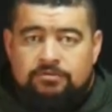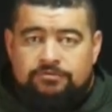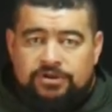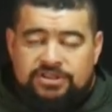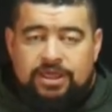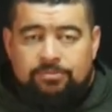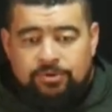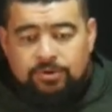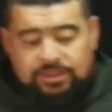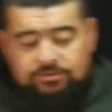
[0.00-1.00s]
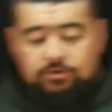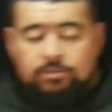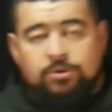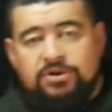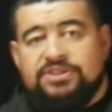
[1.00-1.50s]
For example, a
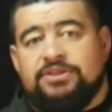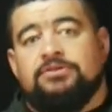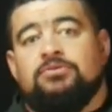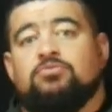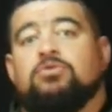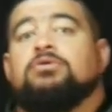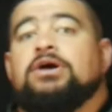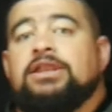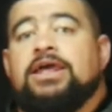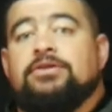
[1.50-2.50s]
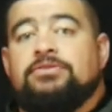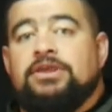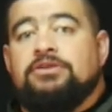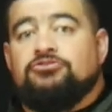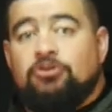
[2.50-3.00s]
taller person will allow
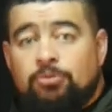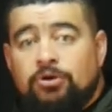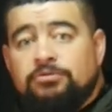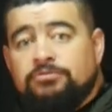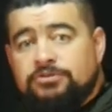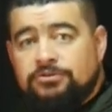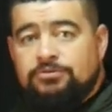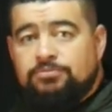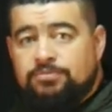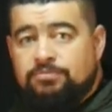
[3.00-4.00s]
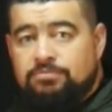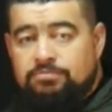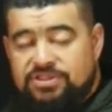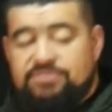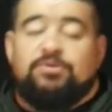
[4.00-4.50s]
the shot put to
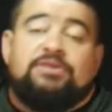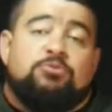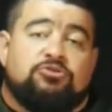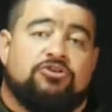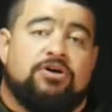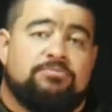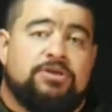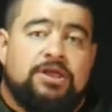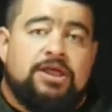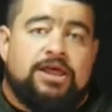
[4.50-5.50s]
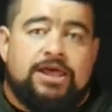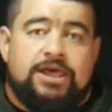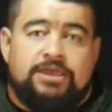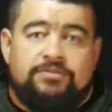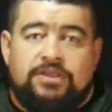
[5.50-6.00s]
spend more time
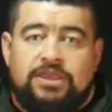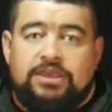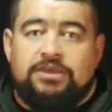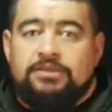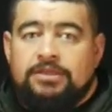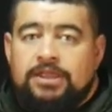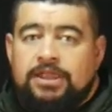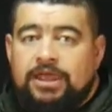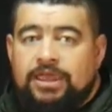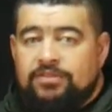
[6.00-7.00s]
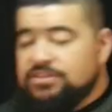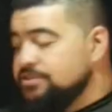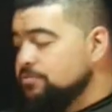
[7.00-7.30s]
in the air. And this is